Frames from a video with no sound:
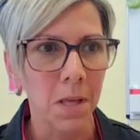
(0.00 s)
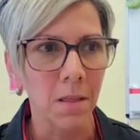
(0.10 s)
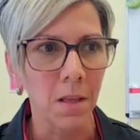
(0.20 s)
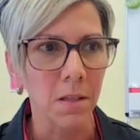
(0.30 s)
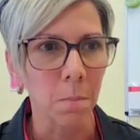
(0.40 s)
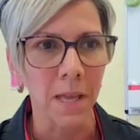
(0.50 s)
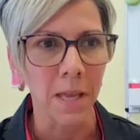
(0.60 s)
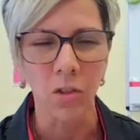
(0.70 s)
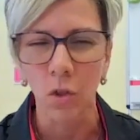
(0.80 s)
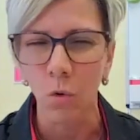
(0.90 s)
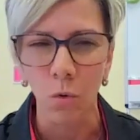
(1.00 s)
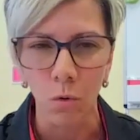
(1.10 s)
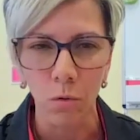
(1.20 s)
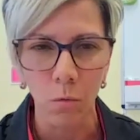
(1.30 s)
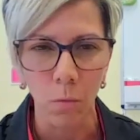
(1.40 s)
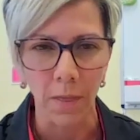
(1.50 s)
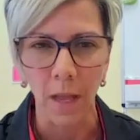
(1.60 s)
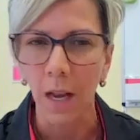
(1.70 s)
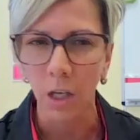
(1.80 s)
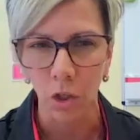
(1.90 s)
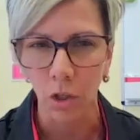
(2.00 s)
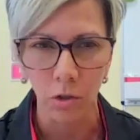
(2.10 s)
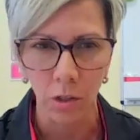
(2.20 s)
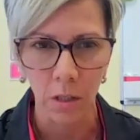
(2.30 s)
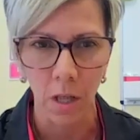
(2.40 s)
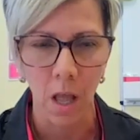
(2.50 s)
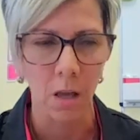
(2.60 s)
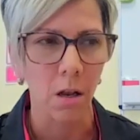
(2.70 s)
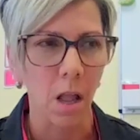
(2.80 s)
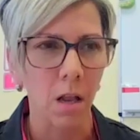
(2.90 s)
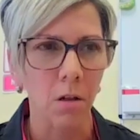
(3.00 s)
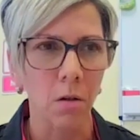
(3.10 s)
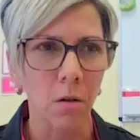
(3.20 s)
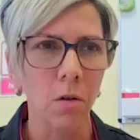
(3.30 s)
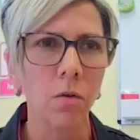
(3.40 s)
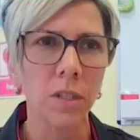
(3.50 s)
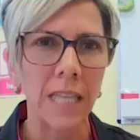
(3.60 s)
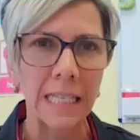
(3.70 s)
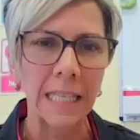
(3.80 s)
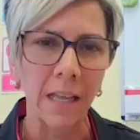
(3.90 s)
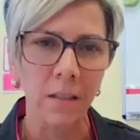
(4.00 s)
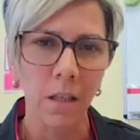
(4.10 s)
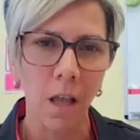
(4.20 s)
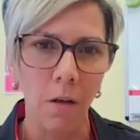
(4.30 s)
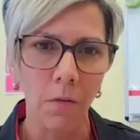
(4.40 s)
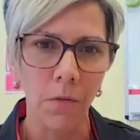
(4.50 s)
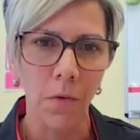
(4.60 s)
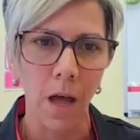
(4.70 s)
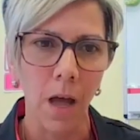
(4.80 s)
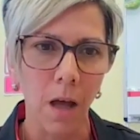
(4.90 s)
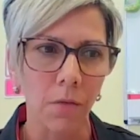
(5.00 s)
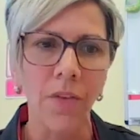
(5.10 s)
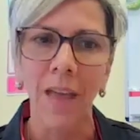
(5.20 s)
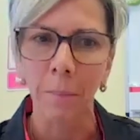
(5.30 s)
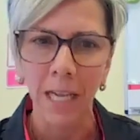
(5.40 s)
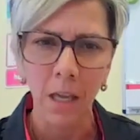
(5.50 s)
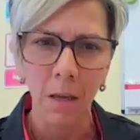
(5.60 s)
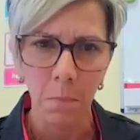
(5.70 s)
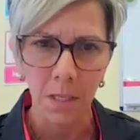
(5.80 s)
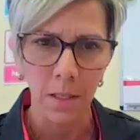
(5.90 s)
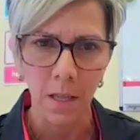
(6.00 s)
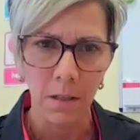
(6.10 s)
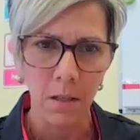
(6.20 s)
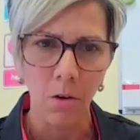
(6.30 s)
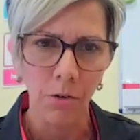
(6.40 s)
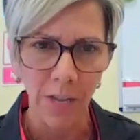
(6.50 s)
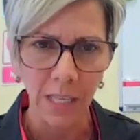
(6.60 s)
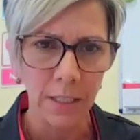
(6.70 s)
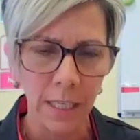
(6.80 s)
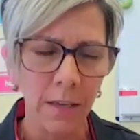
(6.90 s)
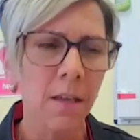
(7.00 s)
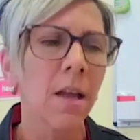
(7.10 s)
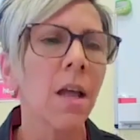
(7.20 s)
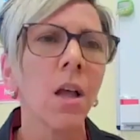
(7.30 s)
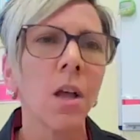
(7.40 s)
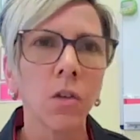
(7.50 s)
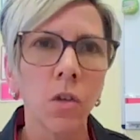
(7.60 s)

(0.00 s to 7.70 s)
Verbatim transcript: be this big school with a lot of children and and lose that sense of uh, family business oriented. Mm-hmm.